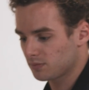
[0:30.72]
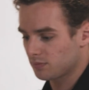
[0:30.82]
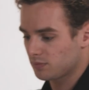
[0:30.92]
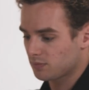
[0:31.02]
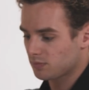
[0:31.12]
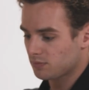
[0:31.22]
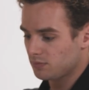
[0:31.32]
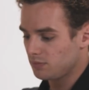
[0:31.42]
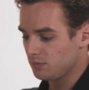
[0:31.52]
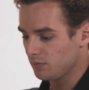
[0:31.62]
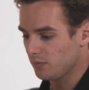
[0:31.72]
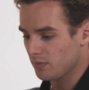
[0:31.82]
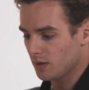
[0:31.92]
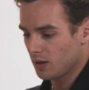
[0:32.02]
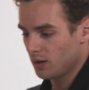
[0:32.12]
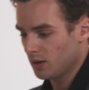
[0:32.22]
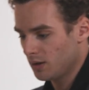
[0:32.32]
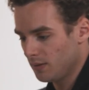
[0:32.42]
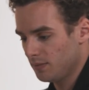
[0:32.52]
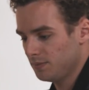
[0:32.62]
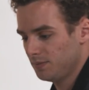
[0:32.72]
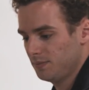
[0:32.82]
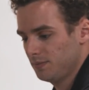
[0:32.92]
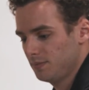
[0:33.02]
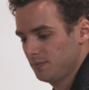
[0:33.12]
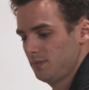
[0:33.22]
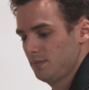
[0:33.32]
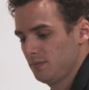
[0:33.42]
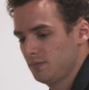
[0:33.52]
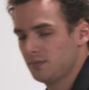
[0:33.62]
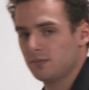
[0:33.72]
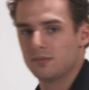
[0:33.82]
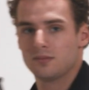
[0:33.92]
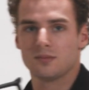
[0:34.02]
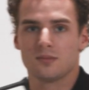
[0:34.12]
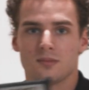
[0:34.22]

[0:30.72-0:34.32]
(no one is talking)